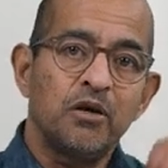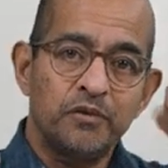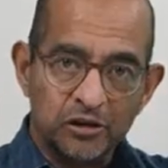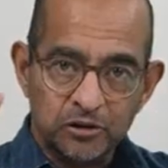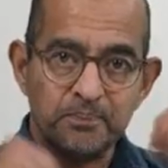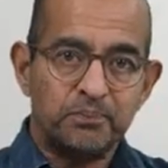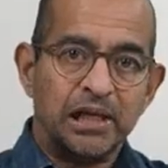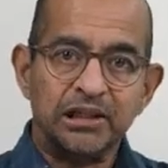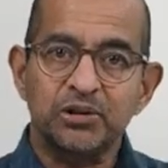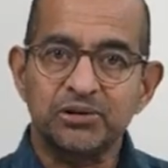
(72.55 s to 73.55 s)
We're going to
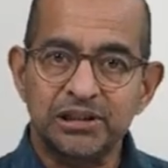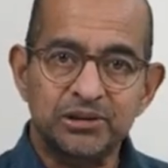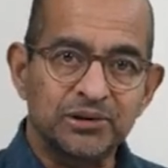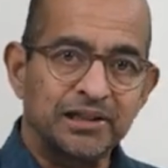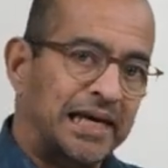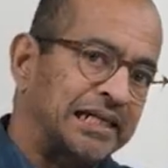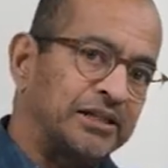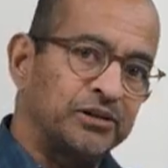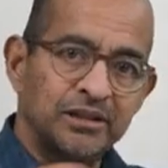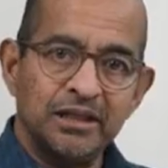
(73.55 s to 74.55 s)
plug those into the
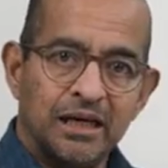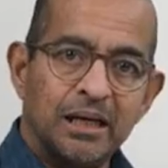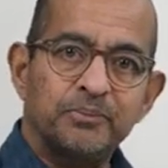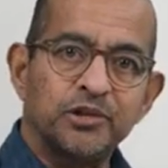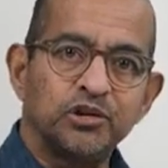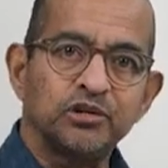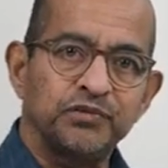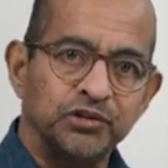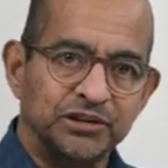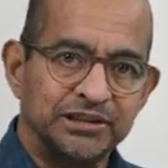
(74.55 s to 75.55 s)
likelihood and produce
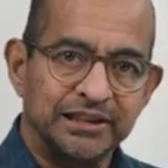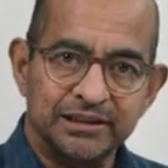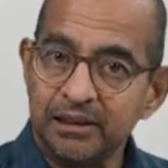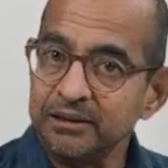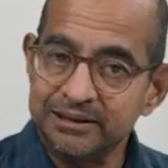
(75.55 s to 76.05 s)
future data.